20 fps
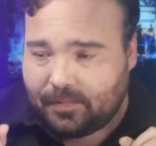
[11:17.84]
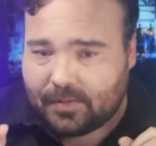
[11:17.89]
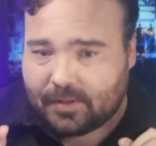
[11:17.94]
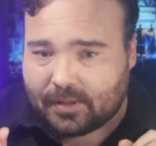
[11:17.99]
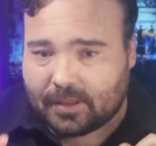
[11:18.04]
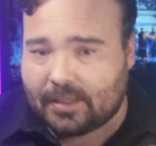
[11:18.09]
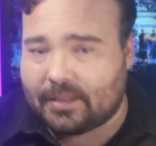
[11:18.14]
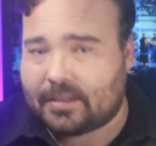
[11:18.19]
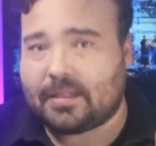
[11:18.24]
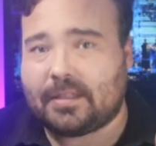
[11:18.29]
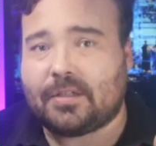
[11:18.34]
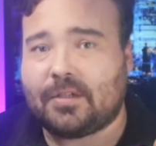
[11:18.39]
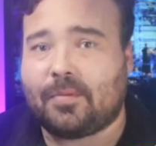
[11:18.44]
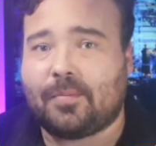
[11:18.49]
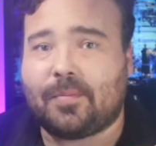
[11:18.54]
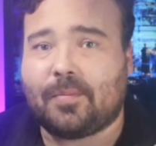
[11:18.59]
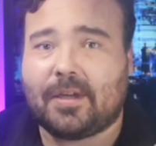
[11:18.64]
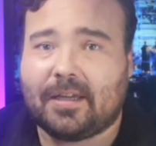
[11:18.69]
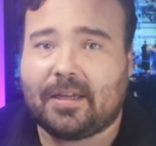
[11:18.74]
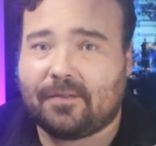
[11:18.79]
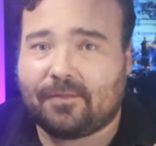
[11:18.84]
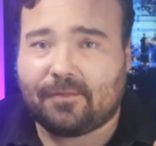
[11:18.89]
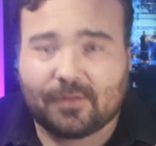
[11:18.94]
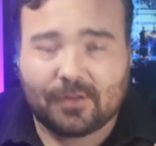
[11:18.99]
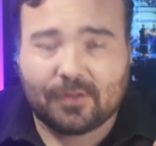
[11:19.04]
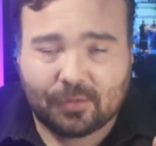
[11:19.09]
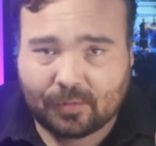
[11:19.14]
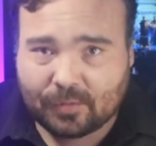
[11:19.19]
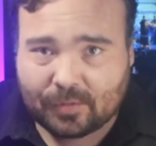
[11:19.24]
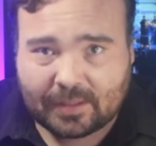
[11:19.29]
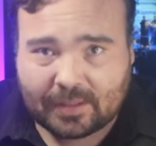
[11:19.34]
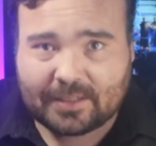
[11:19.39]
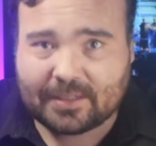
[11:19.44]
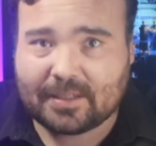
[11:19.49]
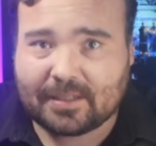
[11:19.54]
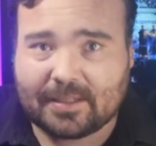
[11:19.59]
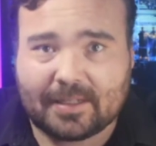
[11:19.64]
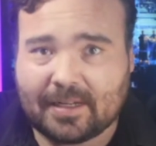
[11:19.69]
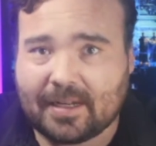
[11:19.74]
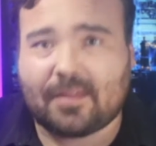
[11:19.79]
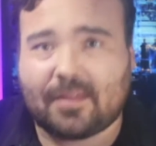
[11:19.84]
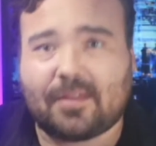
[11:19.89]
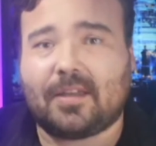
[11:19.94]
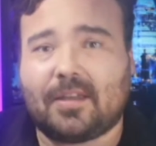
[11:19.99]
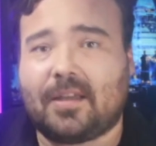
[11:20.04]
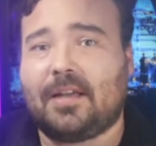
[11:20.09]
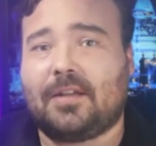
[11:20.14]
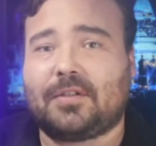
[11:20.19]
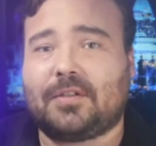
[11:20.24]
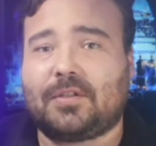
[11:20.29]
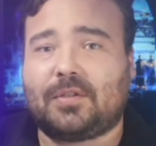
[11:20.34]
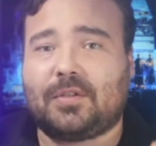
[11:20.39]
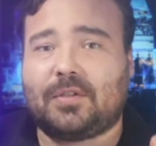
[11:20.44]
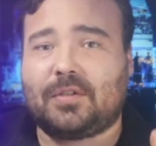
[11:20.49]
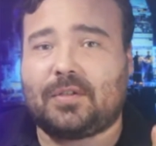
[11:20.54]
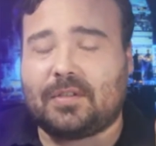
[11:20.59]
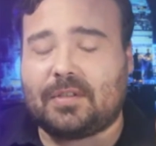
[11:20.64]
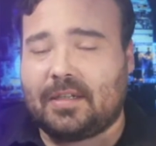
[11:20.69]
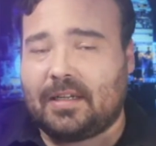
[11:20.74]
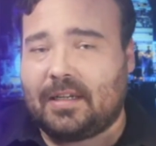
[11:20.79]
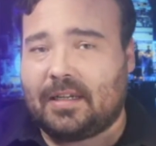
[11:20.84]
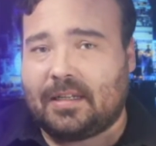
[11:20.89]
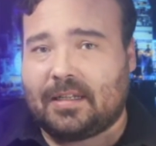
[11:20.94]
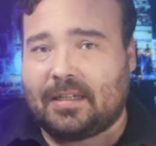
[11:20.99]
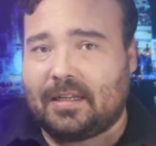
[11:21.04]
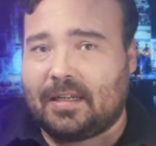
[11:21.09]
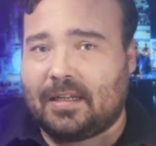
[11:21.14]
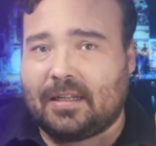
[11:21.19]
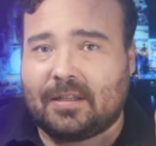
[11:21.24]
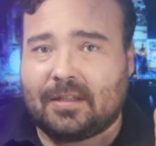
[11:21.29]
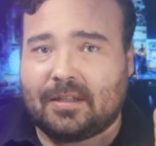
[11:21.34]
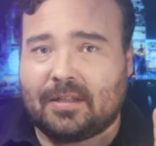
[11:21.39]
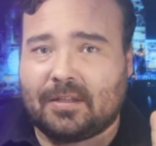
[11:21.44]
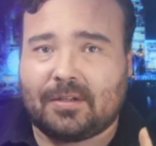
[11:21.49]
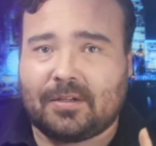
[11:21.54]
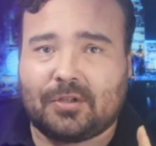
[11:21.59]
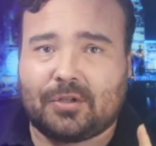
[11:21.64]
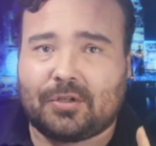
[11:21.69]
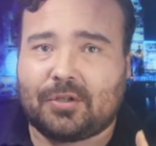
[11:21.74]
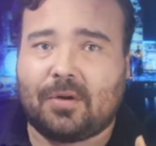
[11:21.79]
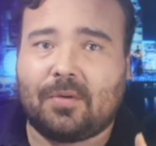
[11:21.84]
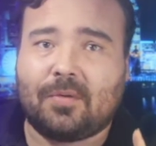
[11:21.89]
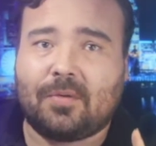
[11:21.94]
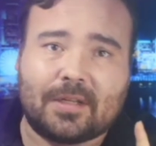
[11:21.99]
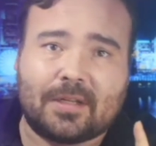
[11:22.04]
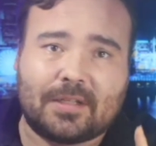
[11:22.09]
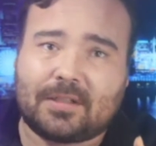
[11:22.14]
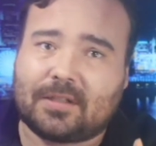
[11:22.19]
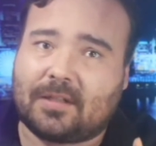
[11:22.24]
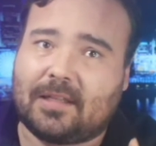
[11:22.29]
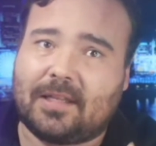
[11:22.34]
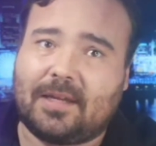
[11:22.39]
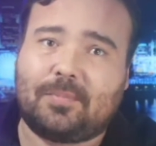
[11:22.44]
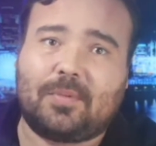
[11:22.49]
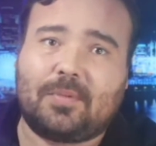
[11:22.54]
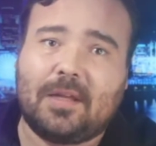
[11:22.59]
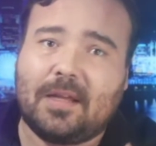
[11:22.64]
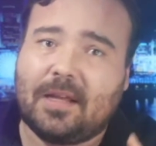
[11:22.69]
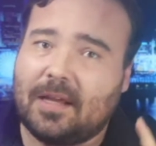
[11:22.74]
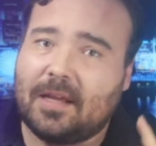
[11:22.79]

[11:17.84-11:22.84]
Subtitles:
Listen to me. If you listen to nothing else in this show or this clip,